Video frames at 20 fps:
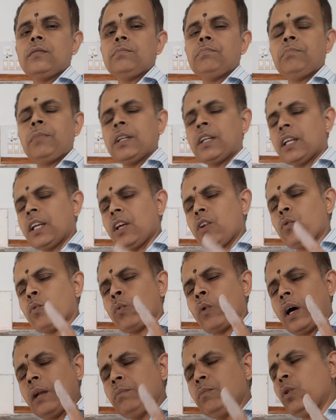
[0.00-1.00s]
But here
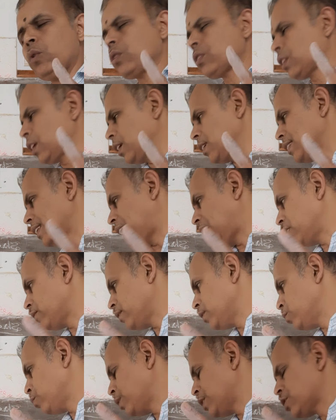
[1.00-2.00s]
one more thing
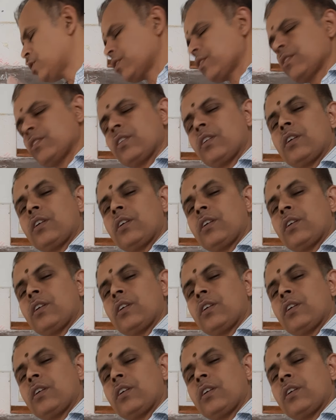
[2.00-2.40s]
that which